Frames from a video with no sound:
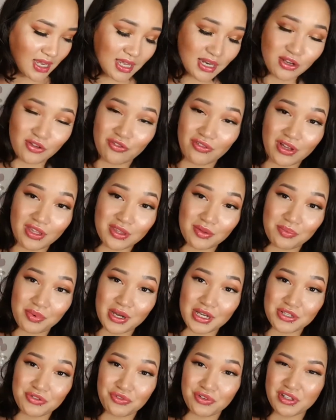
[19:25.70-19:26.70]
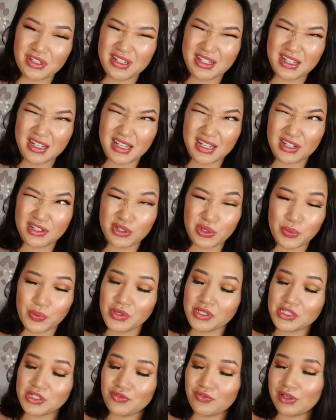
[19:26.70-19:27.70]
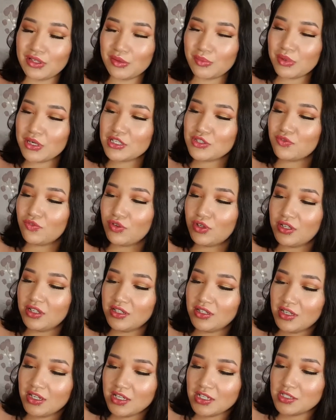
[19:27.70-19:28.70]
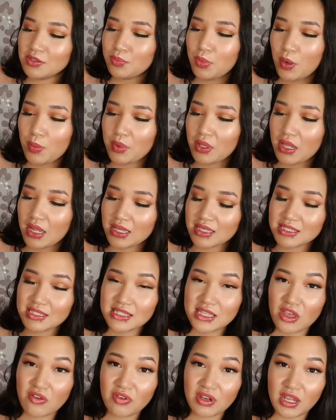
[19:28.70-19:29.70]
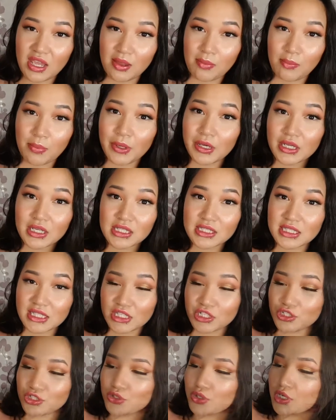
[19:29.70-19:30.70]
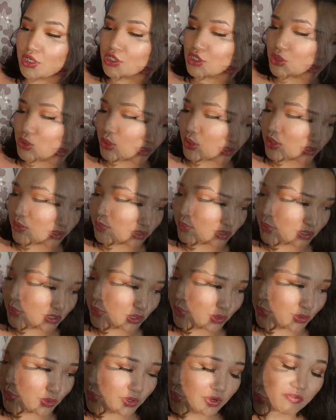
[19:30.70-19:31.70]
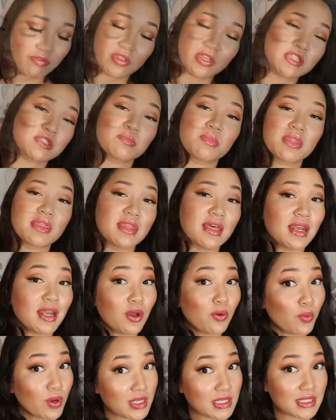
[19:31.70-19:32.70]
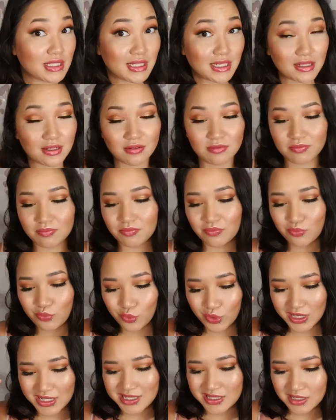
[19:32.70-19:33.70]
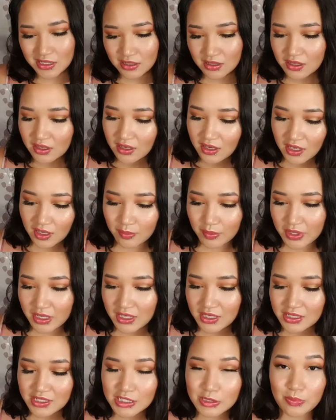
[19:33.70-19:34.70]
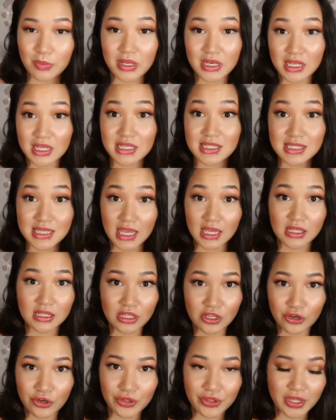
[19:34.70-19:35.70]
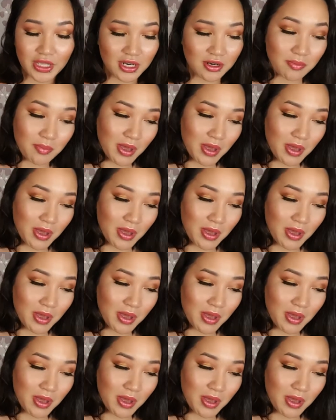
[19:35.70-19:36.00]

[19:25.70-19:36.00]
I didn't find the price for it. I kind of don't want to find the price for it. Probably like $7-8 at the drugstore. The total of this month that I wasted, I mean, I didn't spend exactly all that